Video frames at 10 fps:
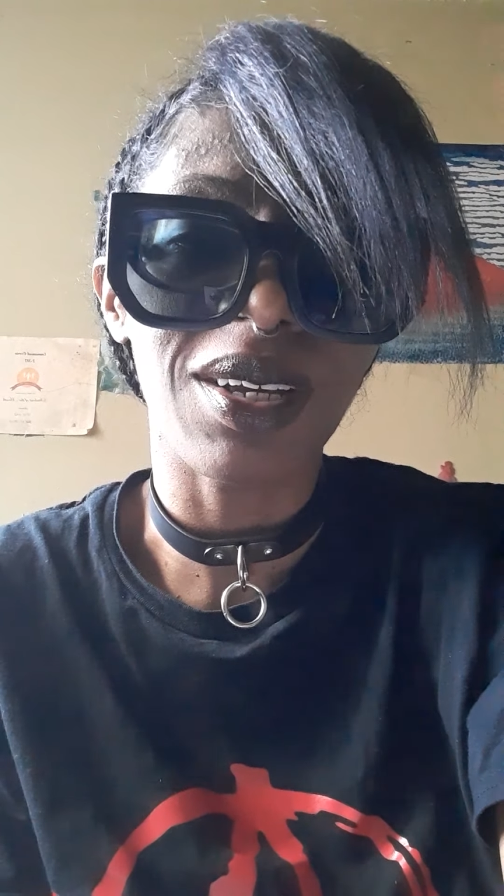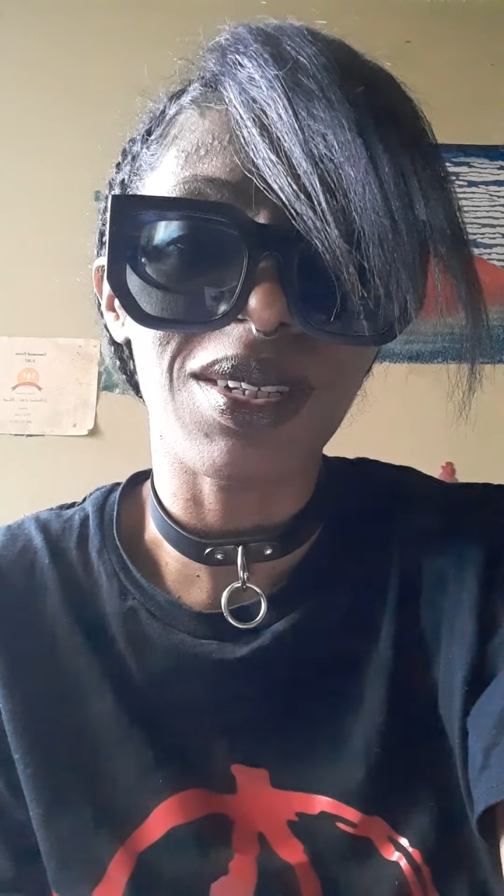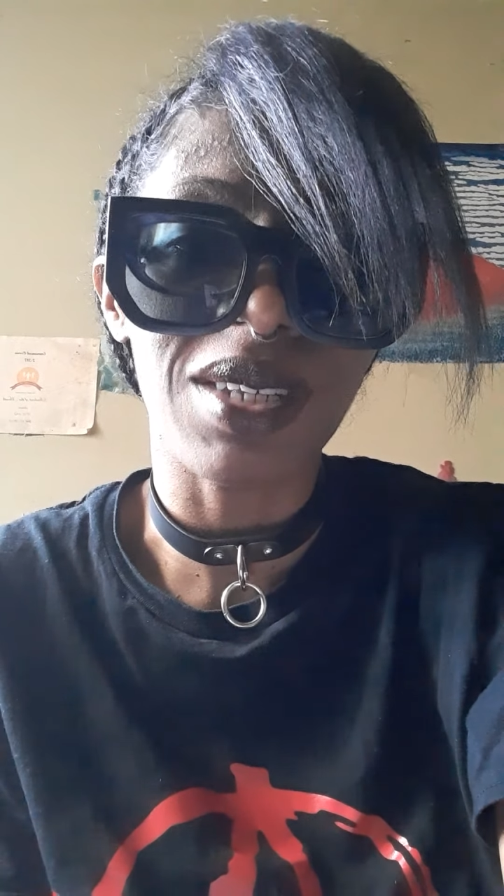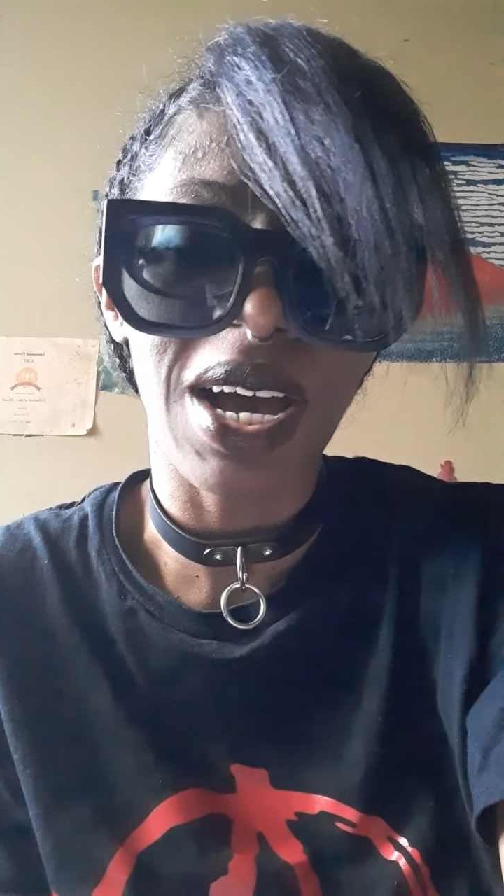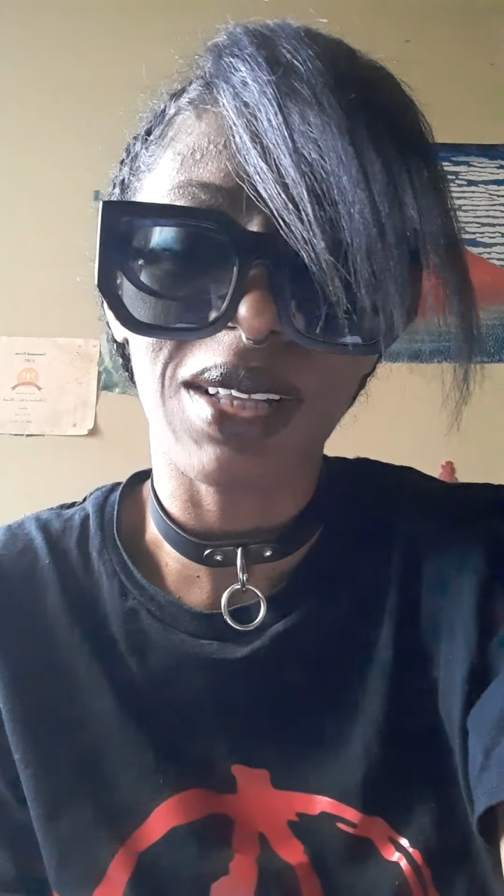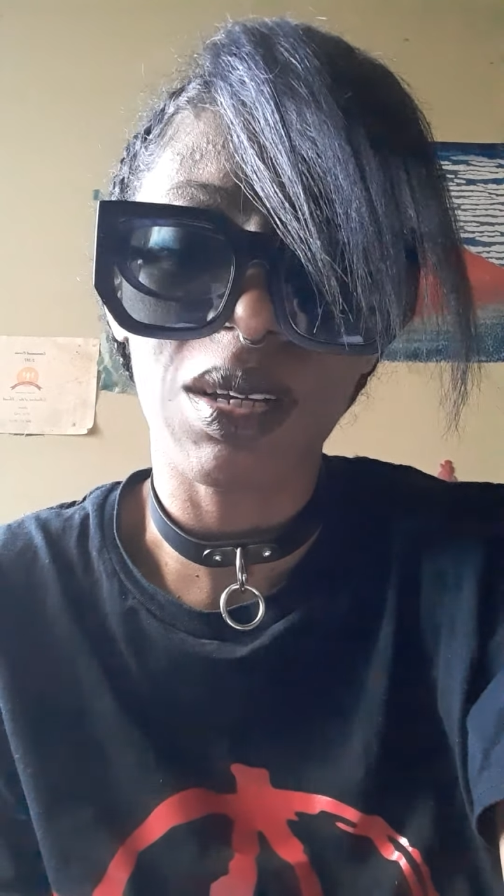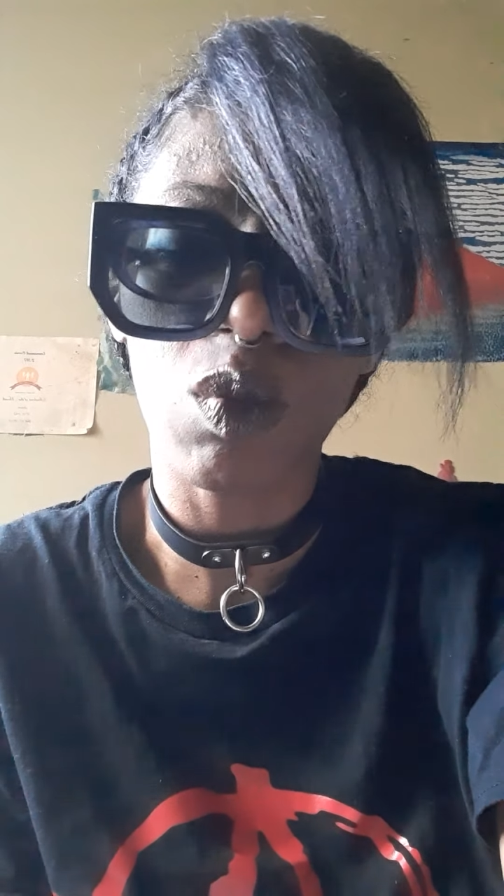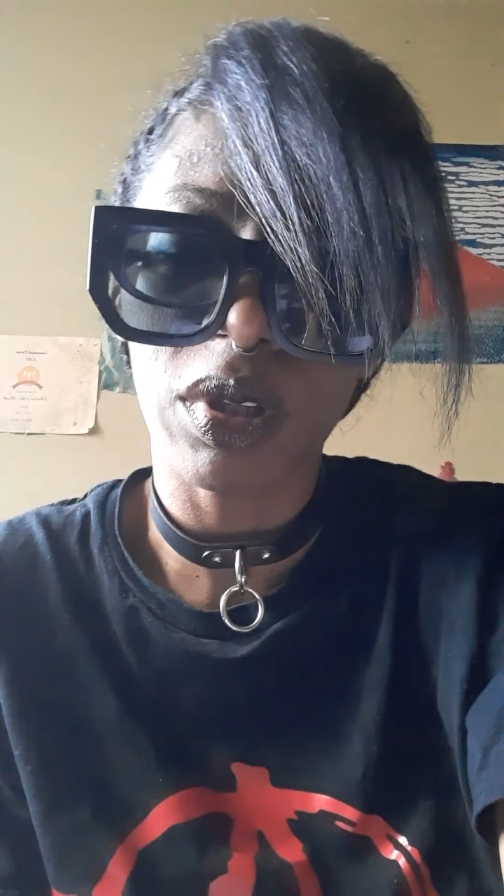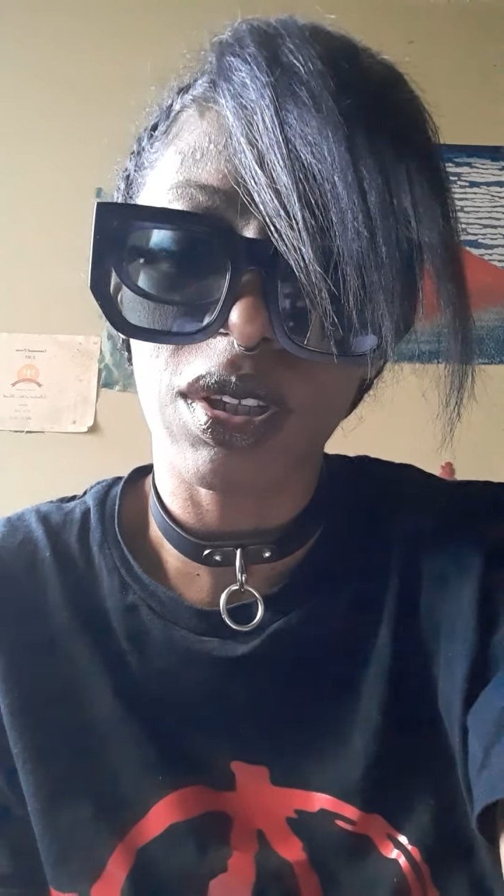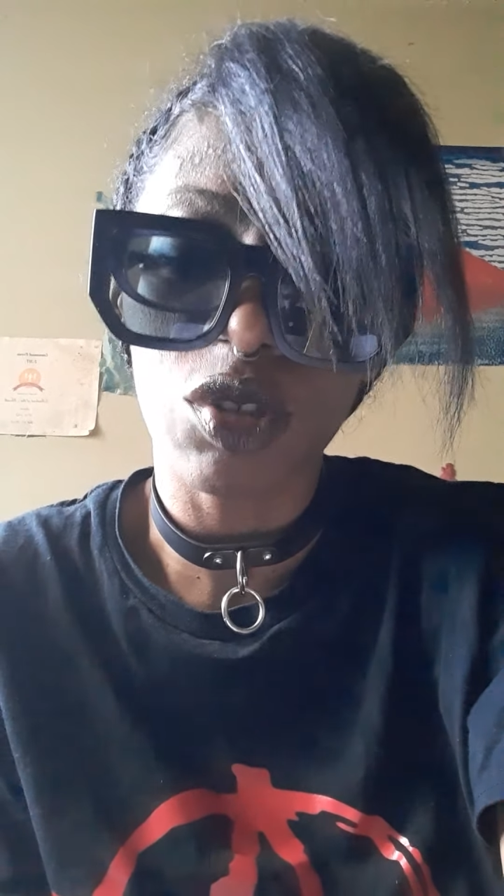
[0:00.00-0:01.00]
exactly
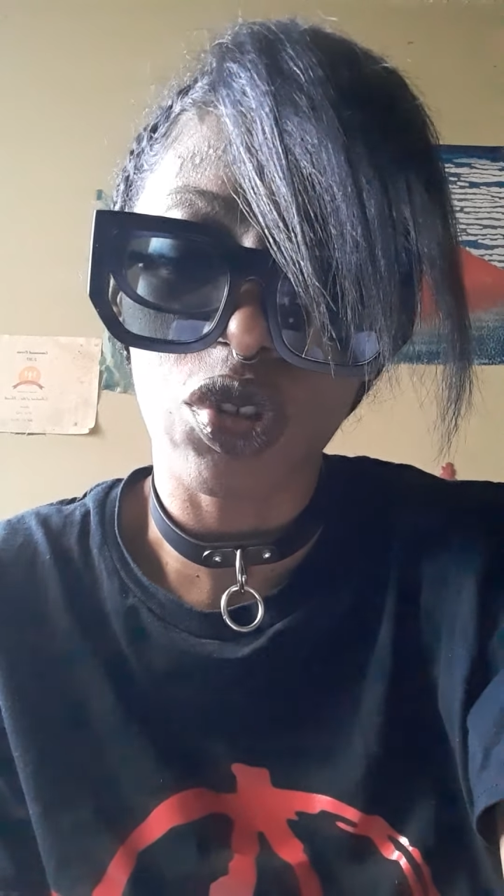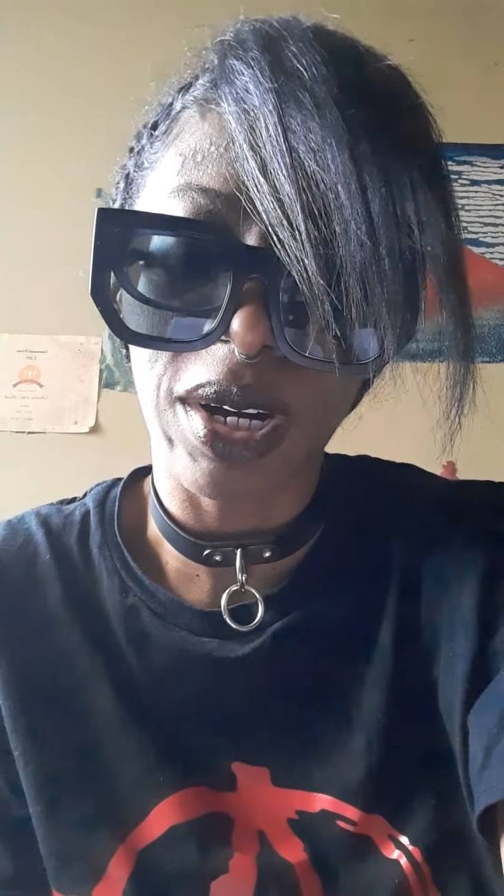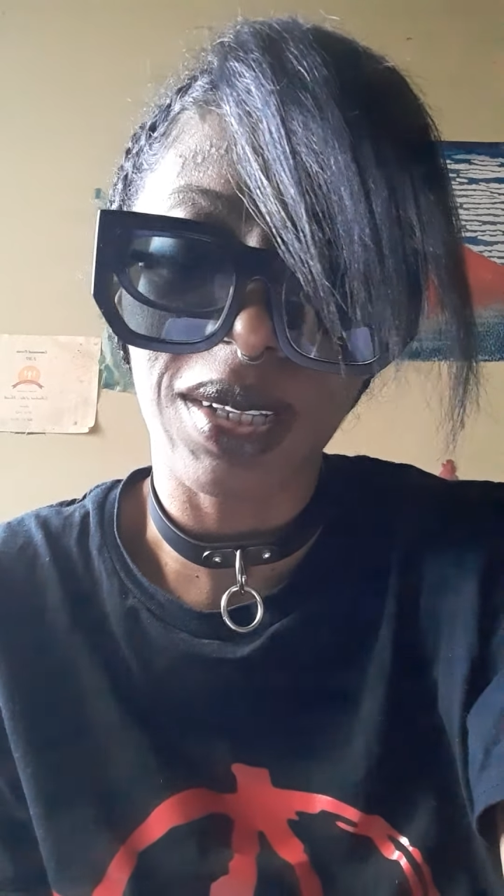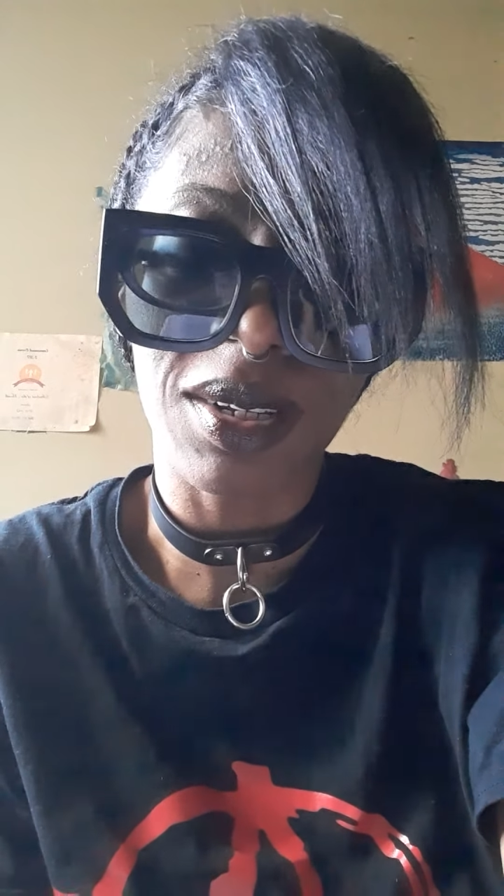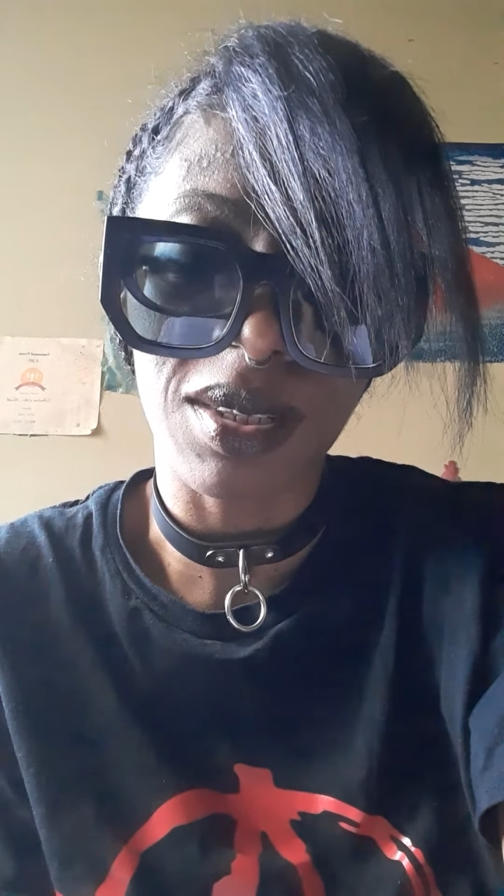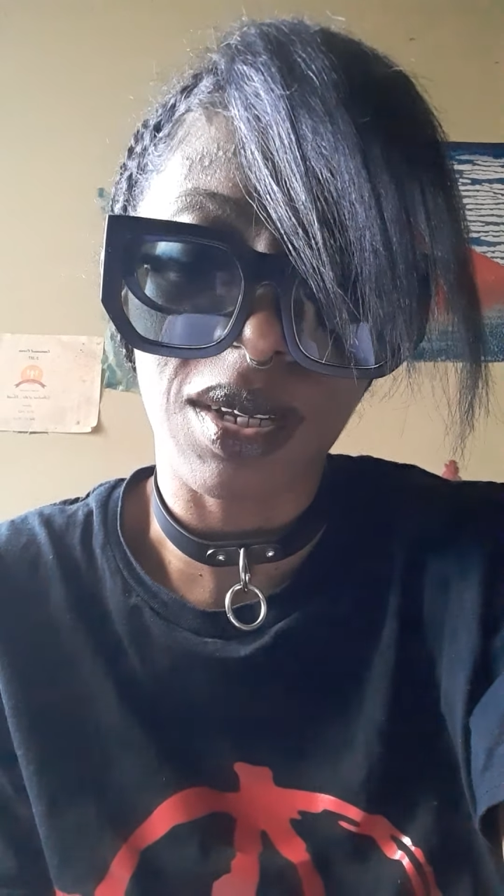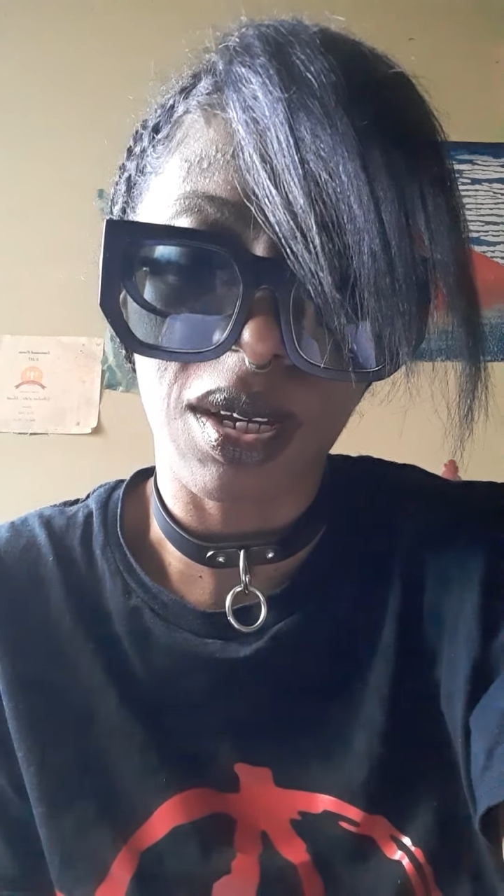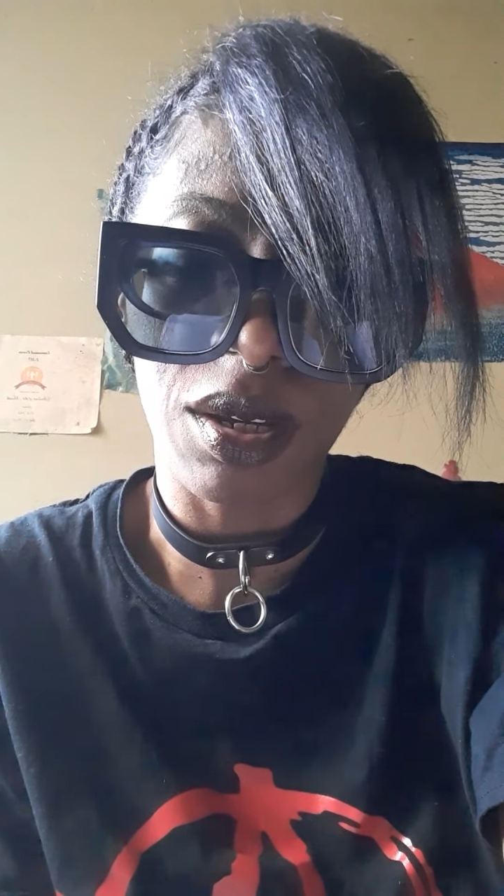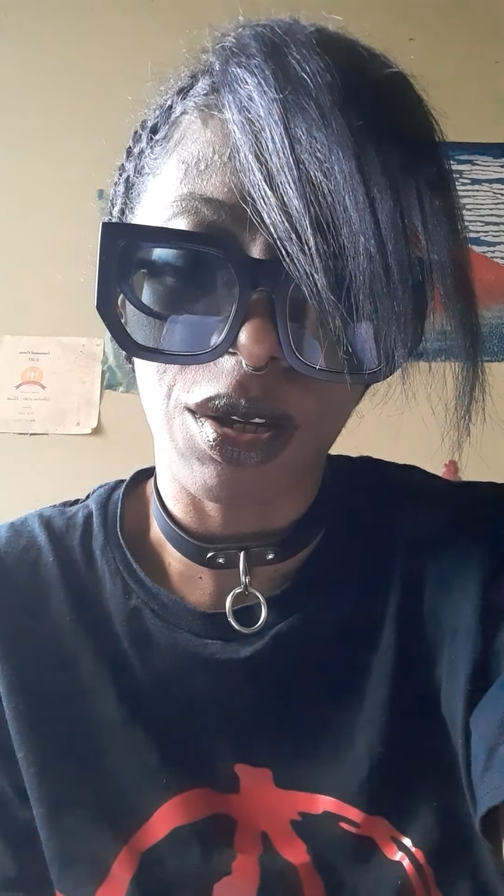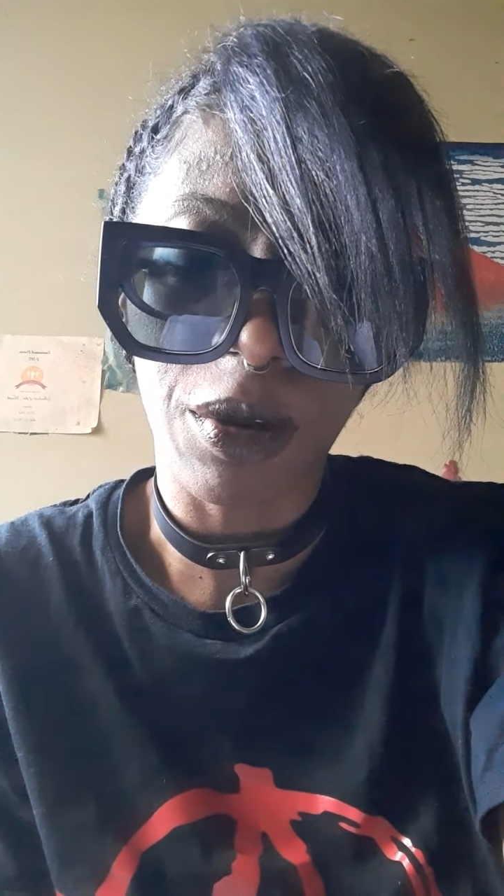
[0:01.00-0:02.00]
what they're trying to
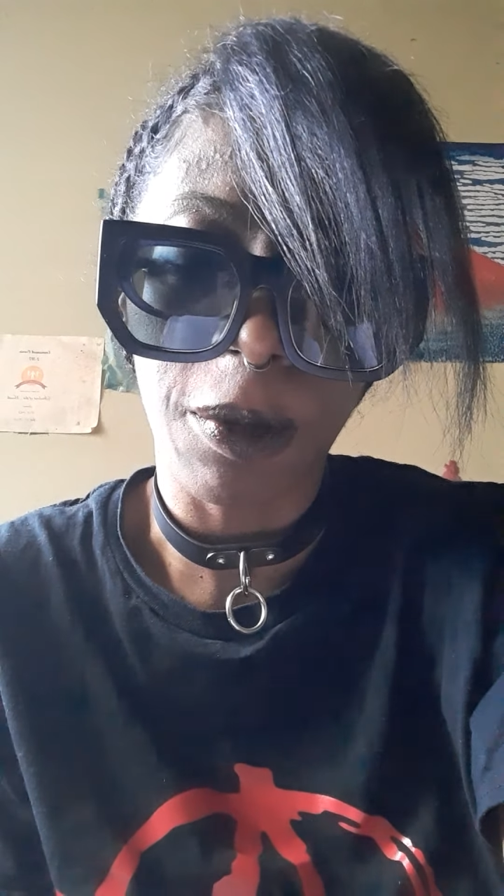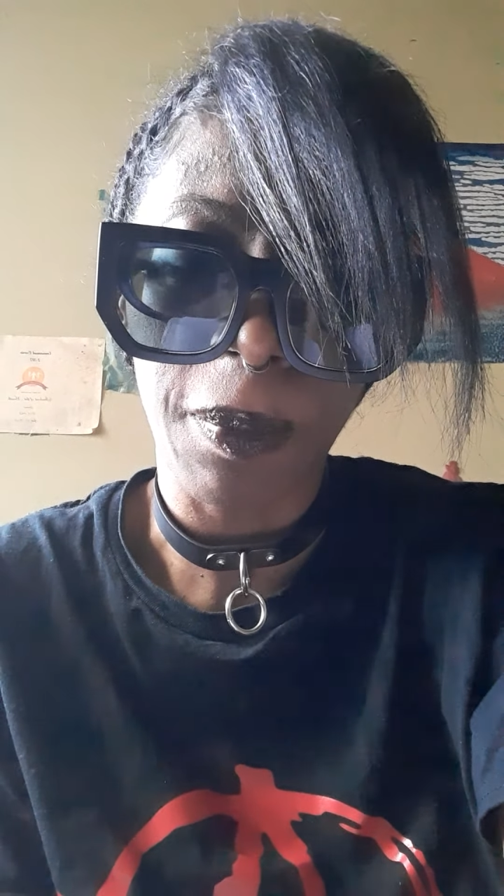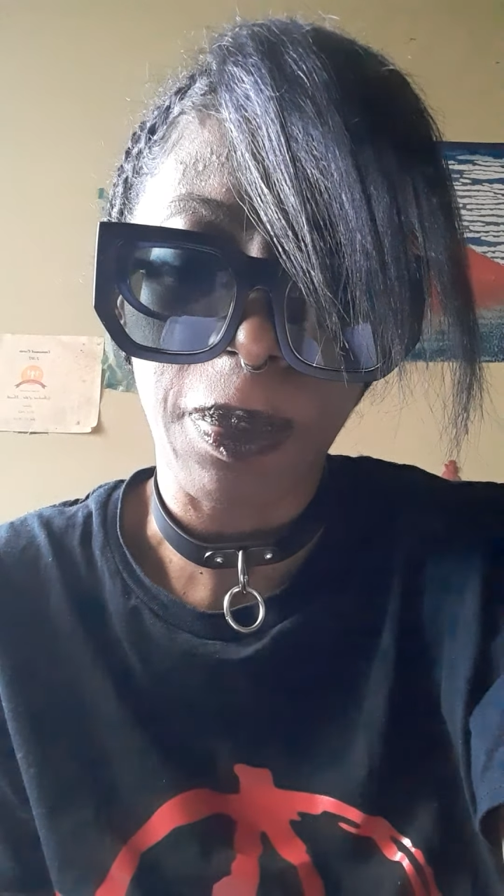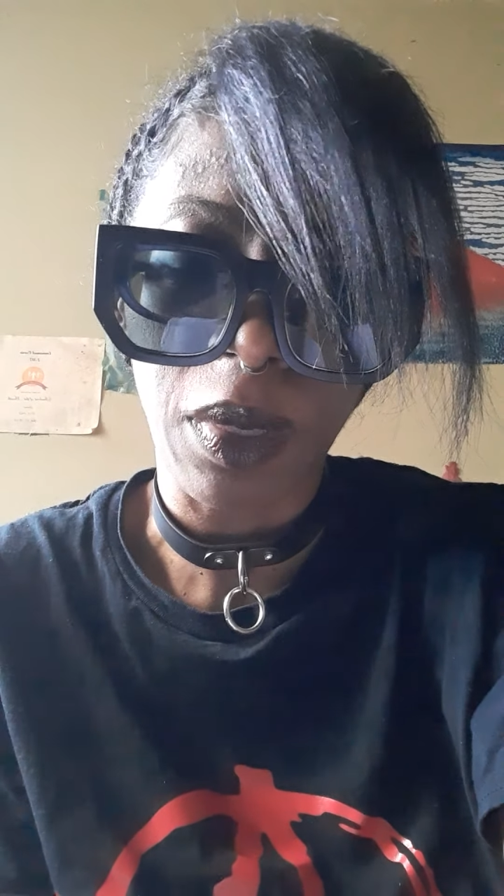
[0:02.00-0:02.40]
say here.